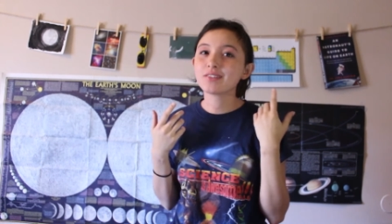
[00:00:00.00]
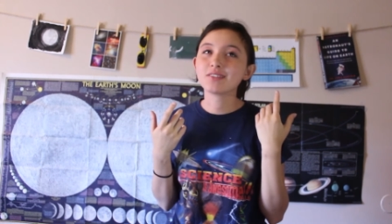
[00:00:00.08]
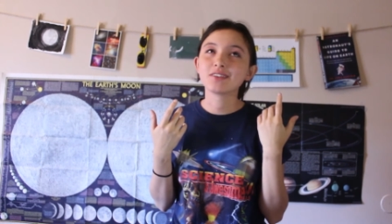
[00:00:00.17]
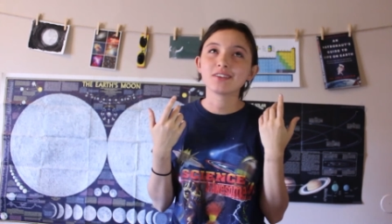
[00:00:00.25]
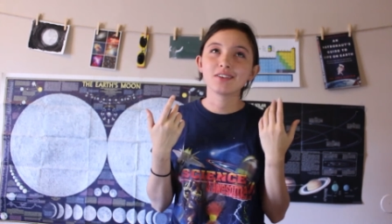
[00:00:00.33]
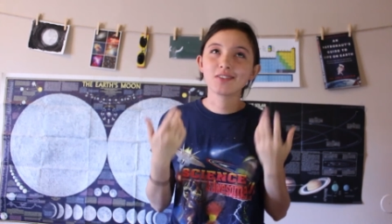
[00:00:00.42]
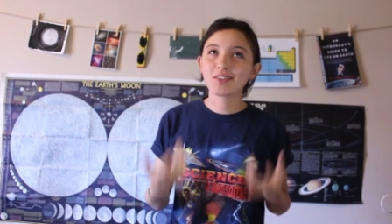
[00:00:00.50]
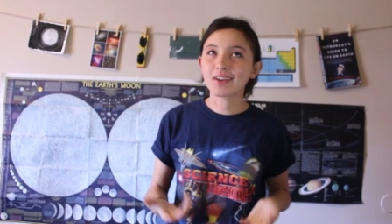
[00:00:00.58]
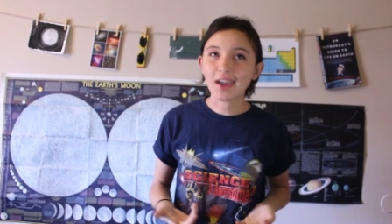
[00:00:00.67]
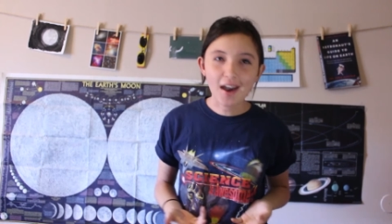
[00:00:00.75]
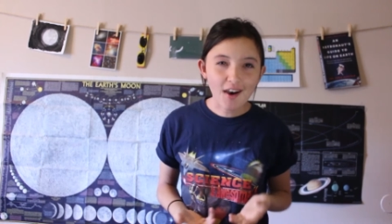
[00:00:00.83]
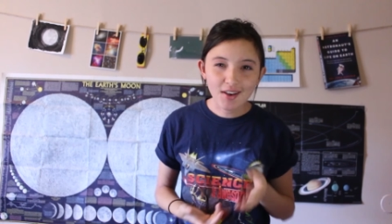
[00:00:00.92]
and to hear the
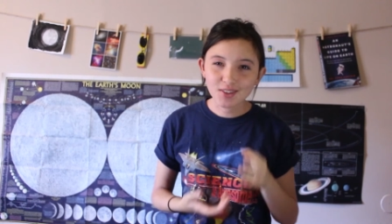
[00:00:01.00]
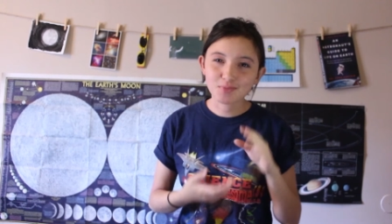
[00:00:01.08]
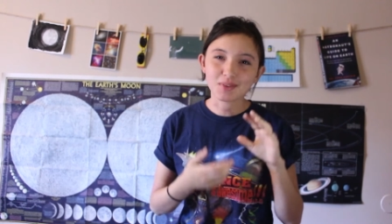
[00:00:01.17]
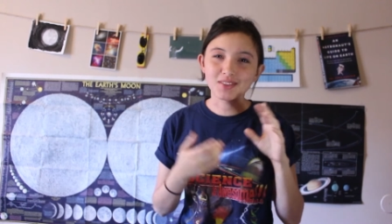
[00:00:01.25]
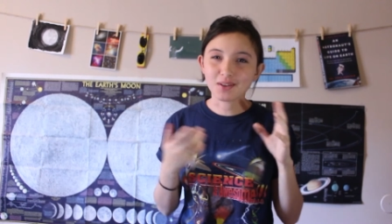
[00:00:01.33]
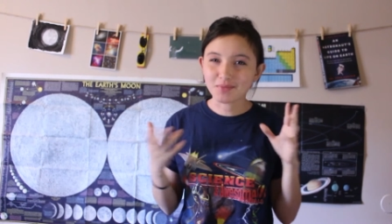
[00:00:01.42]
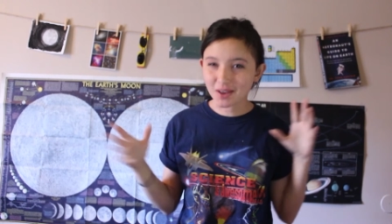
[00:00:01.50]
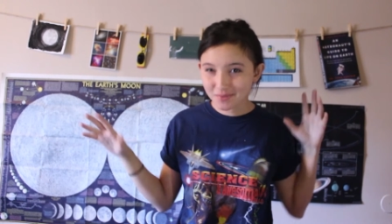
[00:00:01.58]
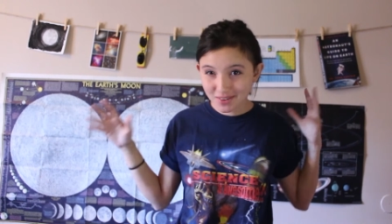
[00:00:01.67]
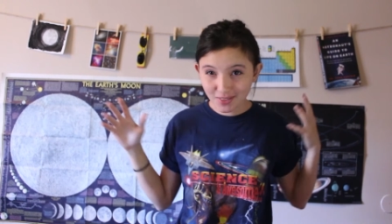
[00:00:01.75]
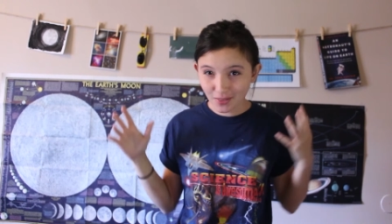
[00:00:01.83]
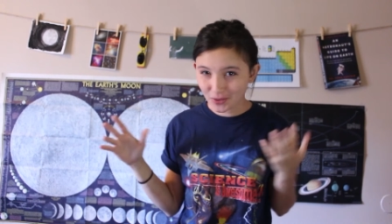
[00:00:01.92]
gasp and
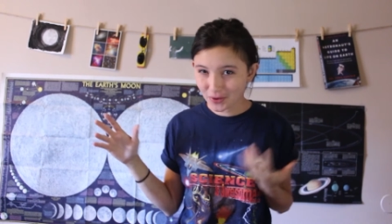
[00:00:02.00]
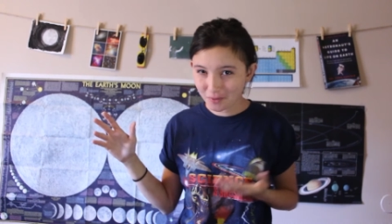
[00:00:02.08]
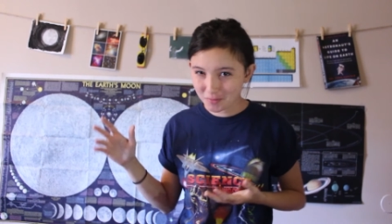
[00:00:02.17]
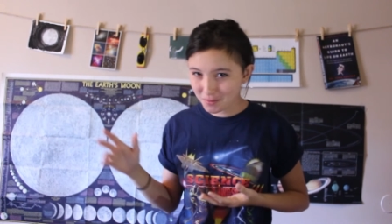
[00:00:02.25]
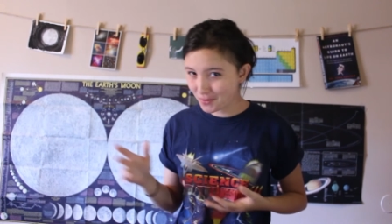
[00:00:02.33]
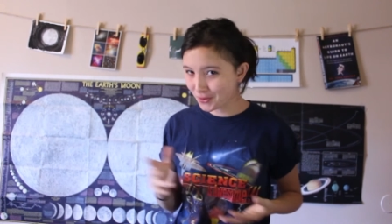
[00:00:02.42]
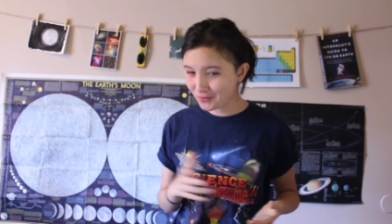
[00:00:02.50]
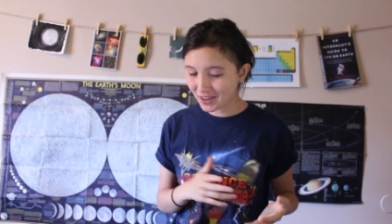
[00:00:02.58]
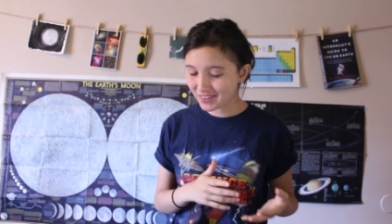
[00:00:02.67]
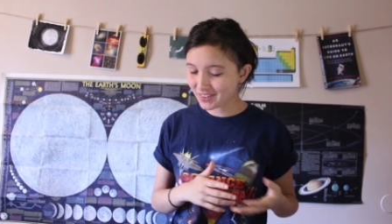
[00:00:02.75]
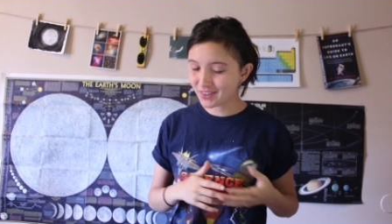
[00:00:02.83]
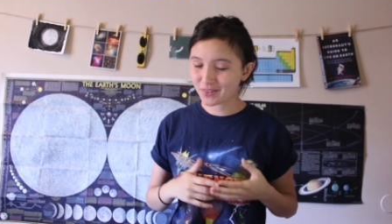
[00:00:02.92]
sometimes see the look on people's
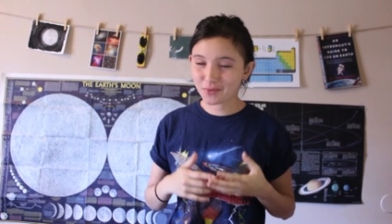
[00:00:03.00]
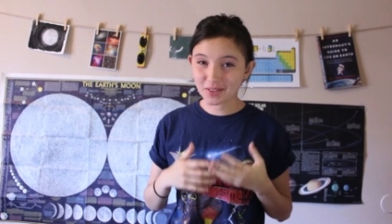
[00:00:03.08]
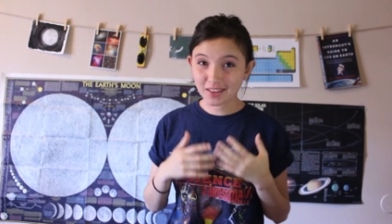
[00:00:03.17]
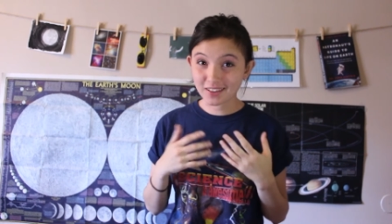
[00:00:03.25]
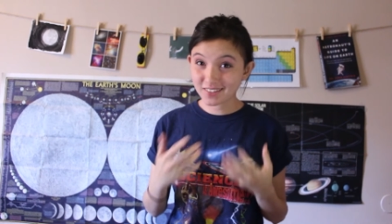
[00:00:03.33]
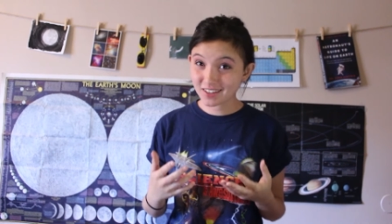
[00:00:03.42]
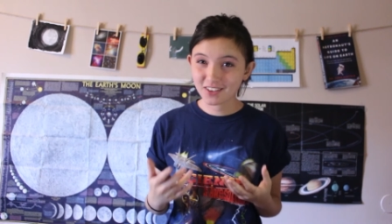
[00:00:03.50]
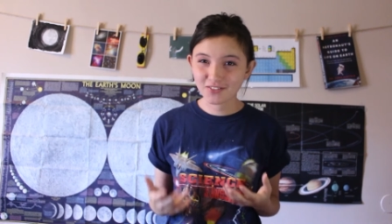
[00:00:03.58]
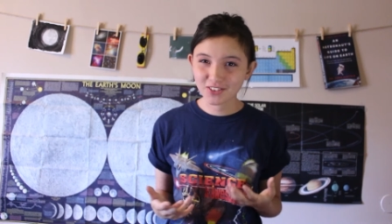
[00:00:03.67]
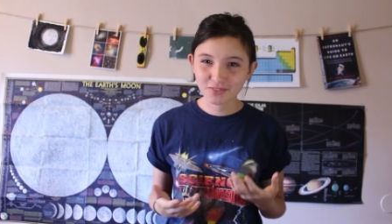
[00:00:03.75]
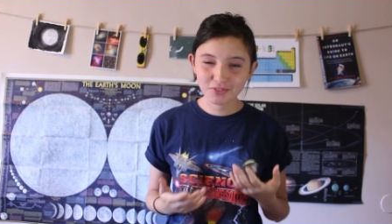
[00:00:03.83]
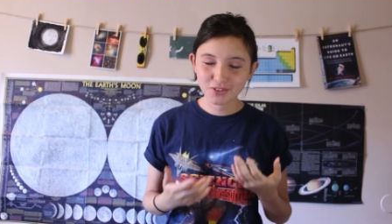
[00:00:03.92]
faces when they see it
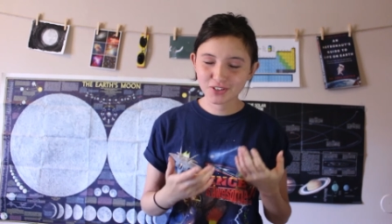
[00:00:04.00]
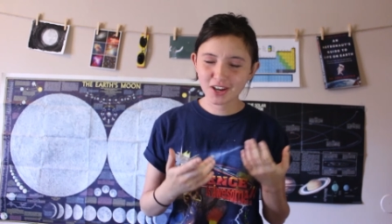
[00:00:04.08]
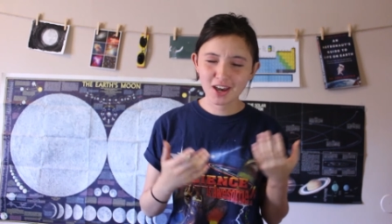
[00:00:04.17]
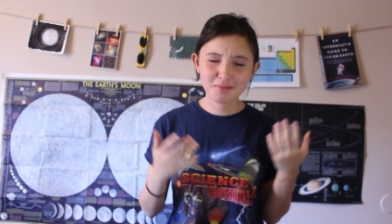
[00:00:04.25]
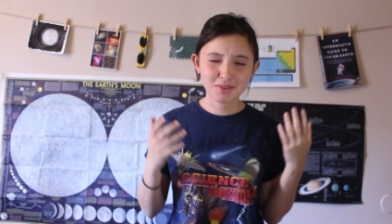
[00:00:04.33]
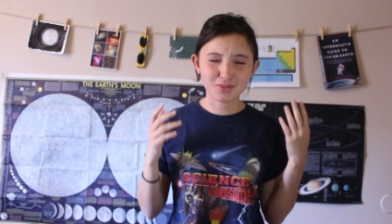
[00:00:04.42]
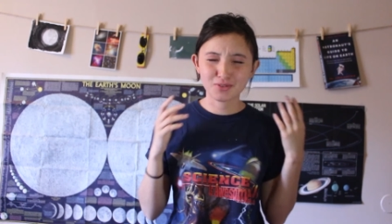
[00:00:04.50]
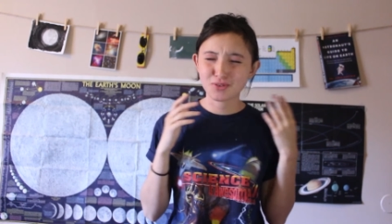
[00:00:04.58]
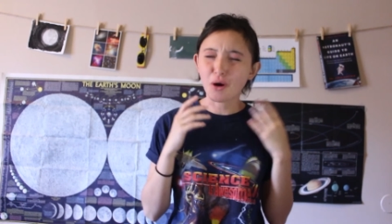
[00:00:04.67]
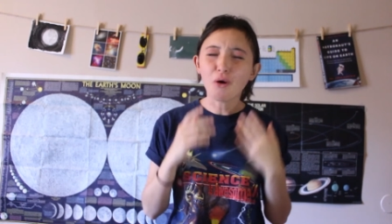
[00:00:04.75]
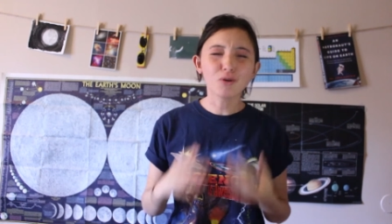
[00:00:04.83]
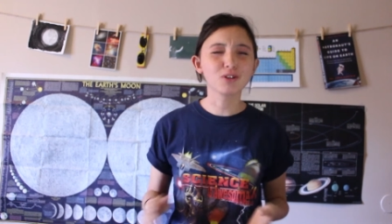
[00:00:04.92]
for the first time is
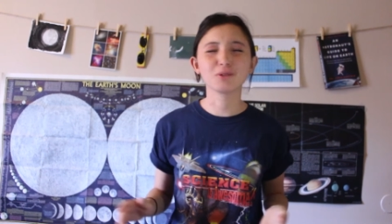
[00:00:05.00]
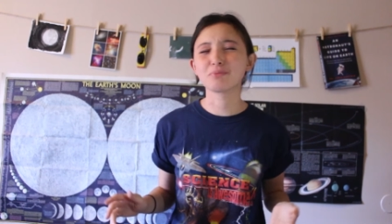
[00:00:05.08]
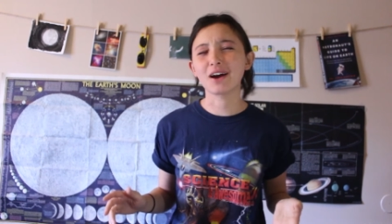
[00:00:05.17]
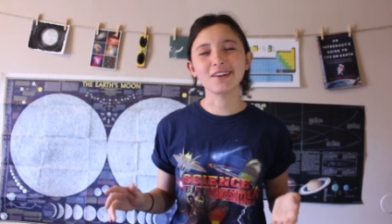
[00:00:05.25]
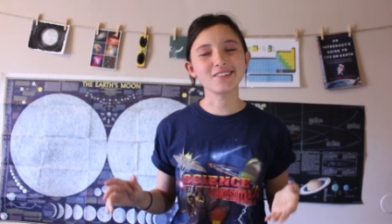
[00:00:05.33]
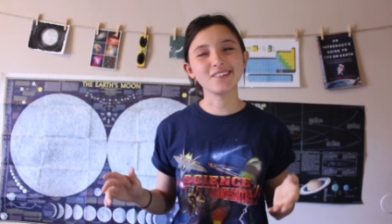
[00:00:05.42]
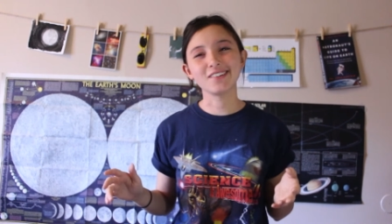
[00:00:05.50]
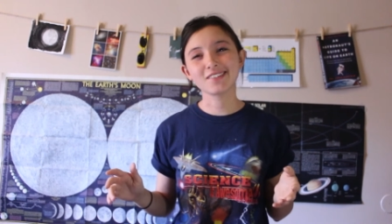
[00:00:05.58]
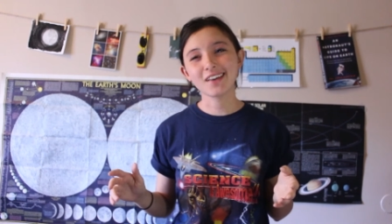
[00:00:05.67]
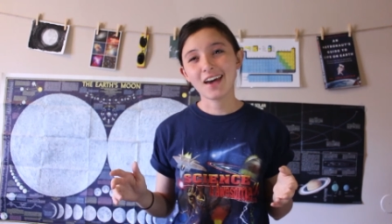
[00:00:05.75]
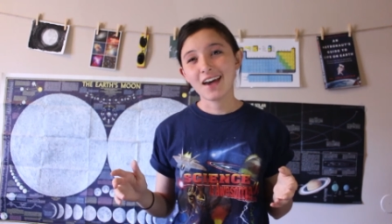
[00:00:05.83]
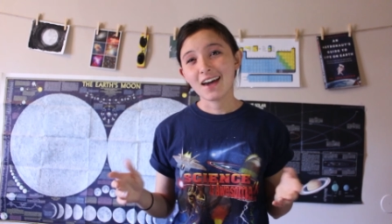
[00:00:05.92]
totally priceless,